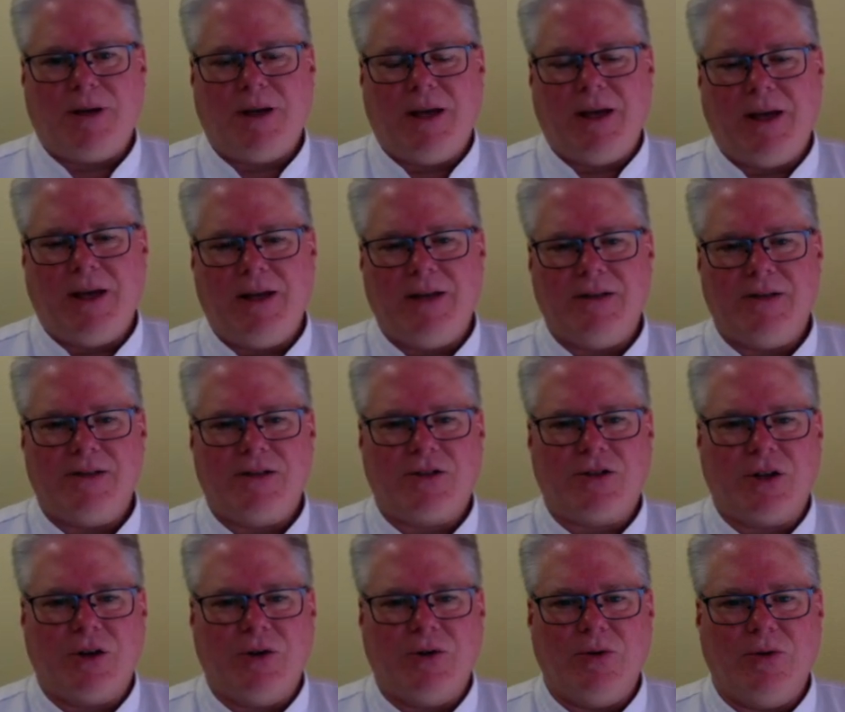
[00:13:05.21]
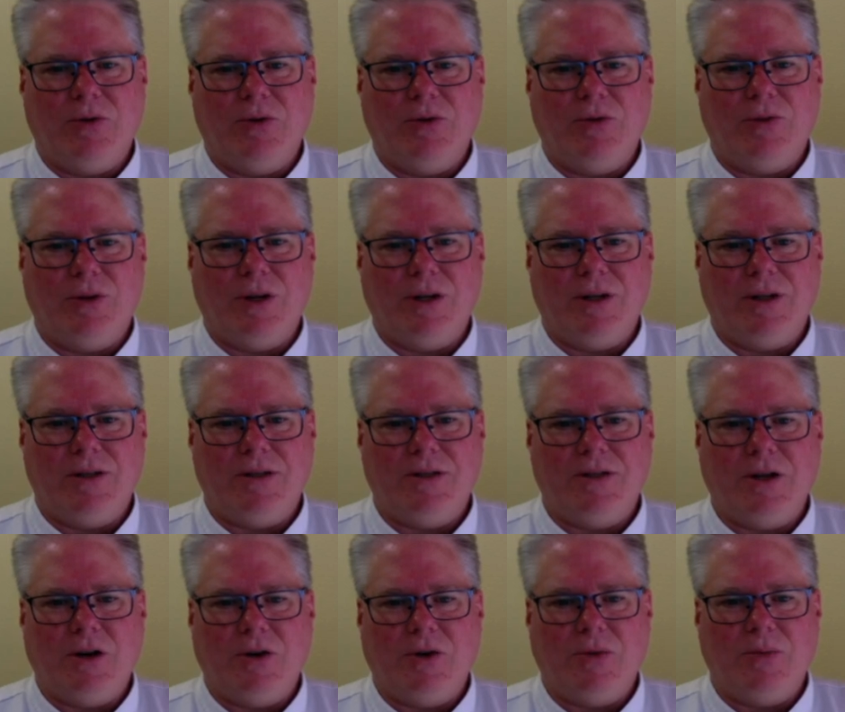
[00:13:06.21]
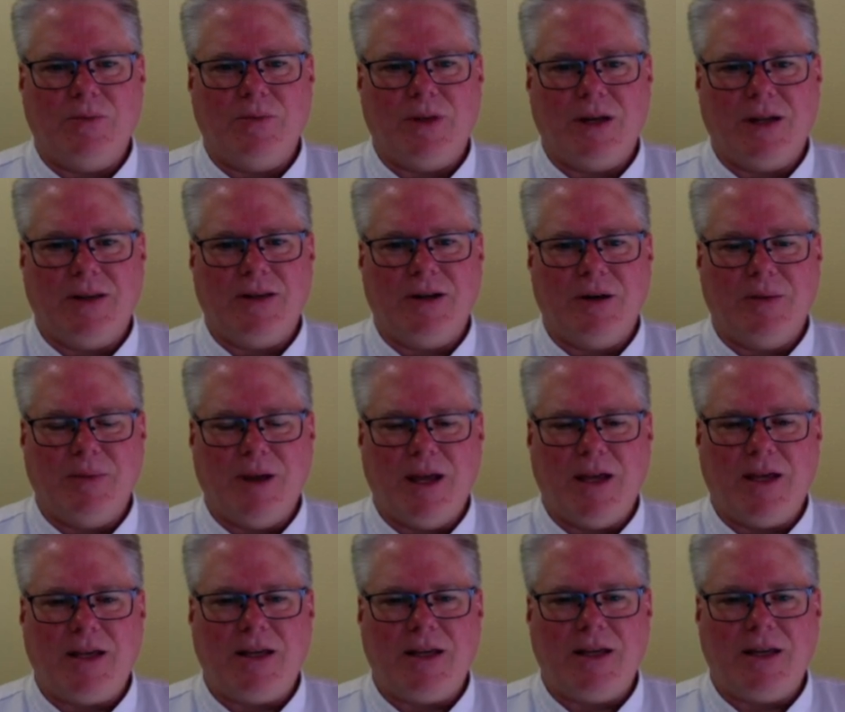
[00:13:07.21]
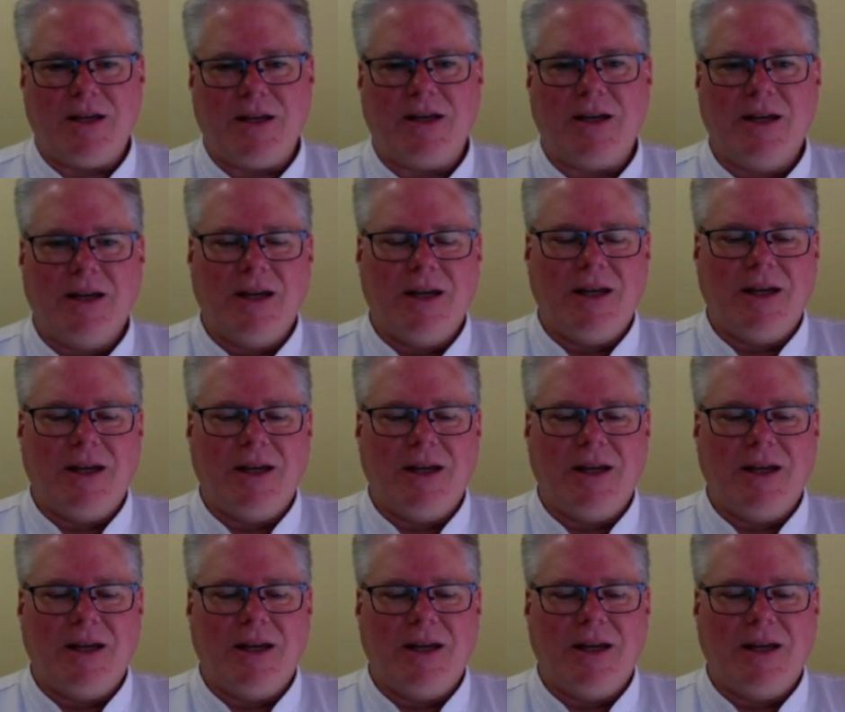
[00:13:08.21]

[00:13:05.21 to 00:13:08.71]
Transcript: and so the dome that they're making